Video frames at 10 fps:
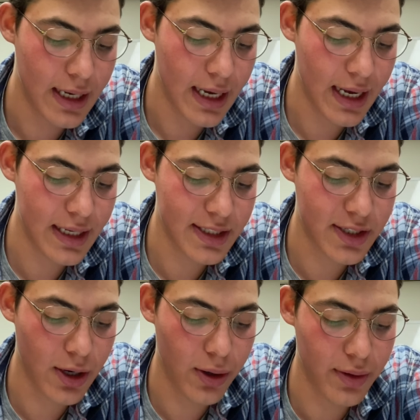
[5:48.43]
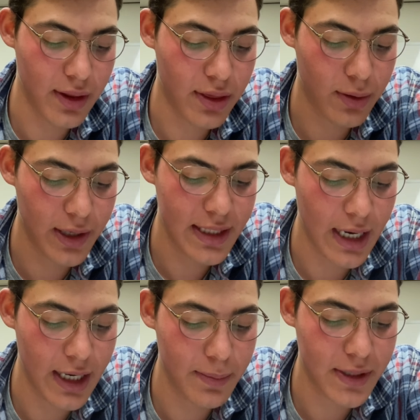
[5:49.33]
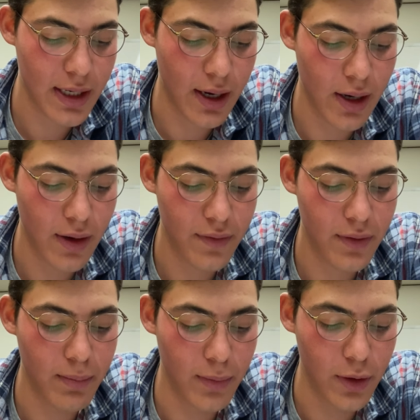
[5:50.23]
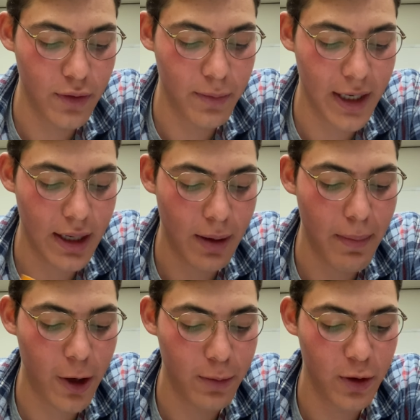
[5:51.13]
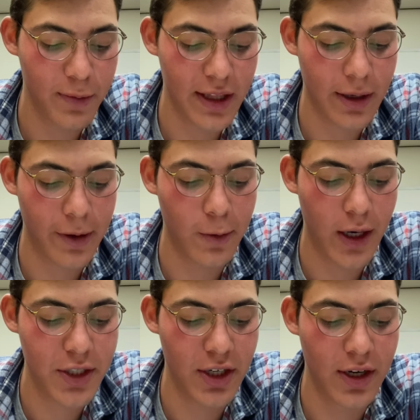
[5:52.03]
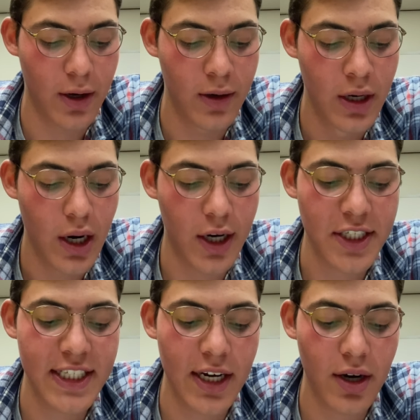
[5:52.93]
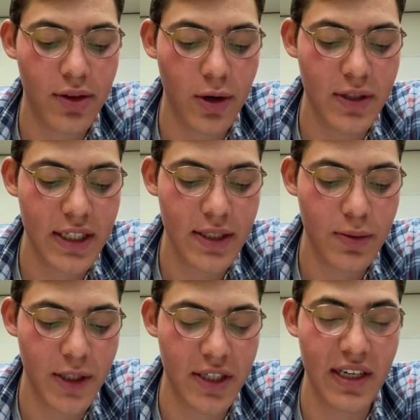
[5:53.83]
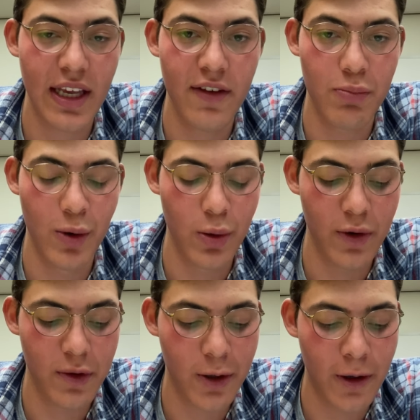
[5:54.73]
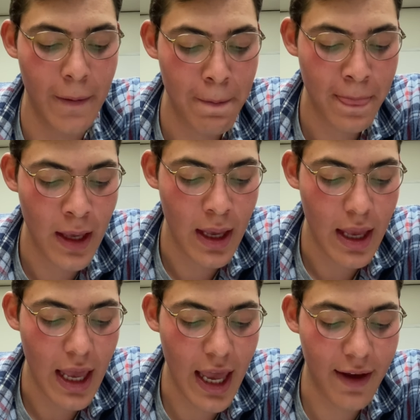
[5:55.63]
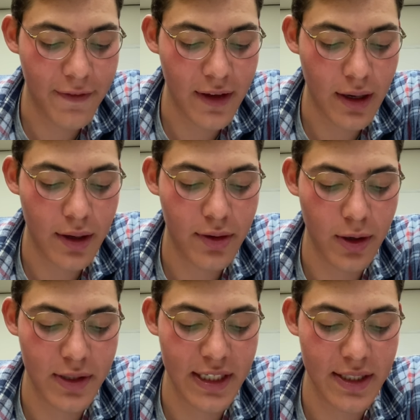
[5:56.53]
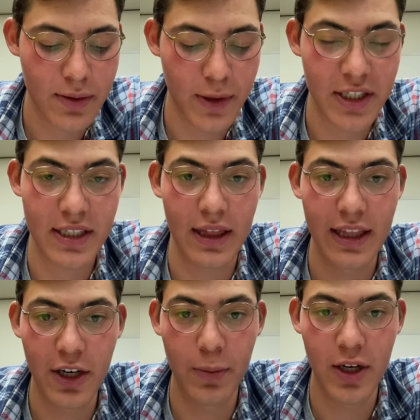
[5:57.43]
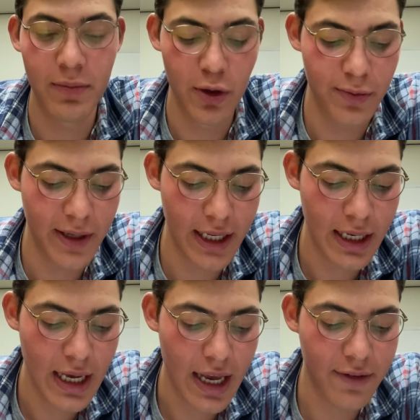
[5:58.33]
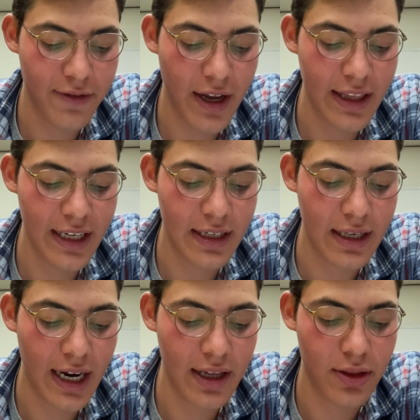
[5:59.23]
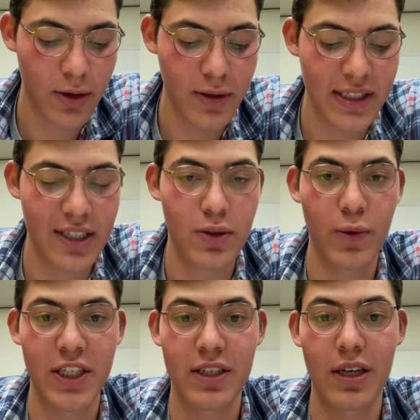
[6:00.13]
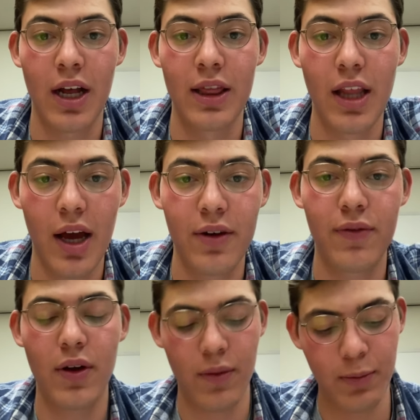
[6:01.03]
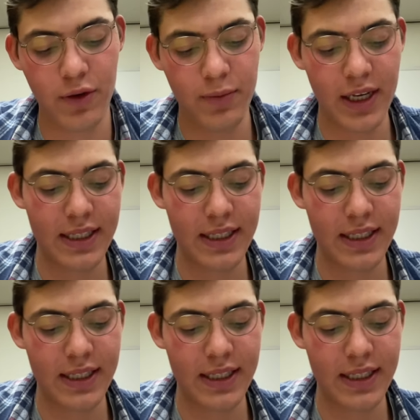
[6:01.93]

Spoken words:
And so the 3 types of movement, amount of movement that we want you to know are synarthrosis, which is immovable, amphiarthrosis, which is a little bit of movement, and finally diarthrosis, which is a lot of movement